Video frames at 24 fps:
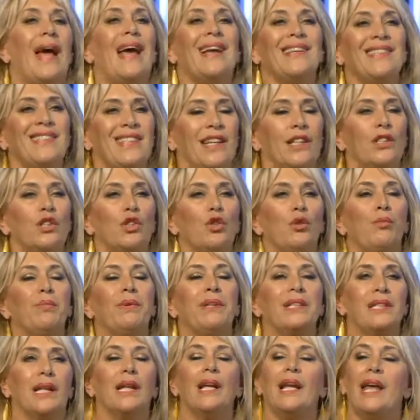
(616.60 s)
assets should be
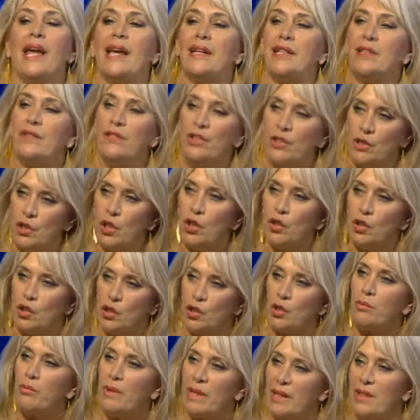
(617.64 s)
declared, and the judge
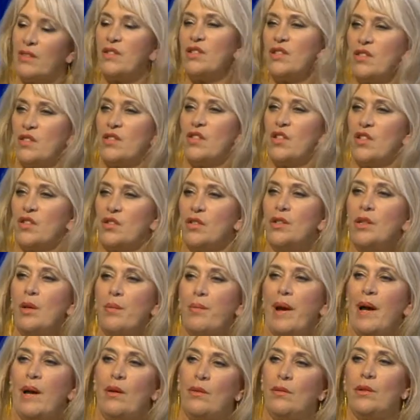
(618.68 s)
should make the decision
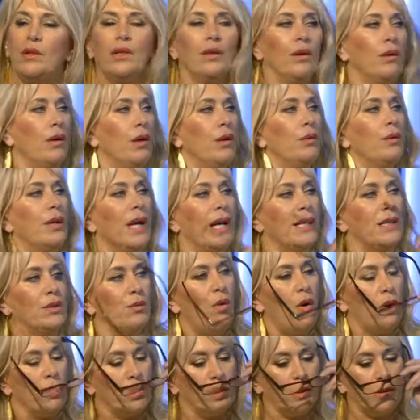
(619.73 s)
about you know who gets
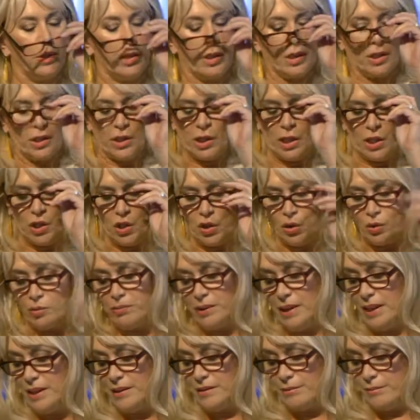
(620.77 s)
what. It just it
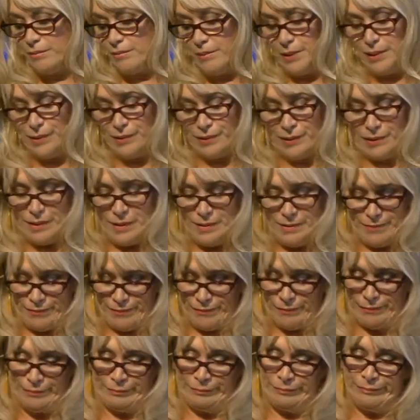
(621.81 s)
shouldn't be hidden, basically. Yeah,
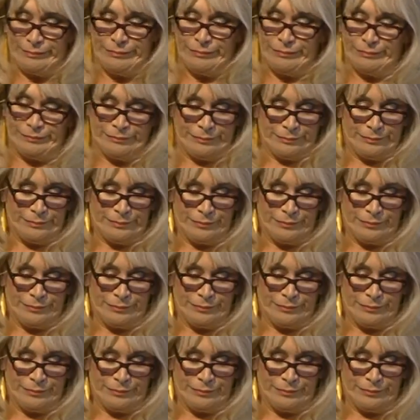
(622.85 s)
uh, lots more still to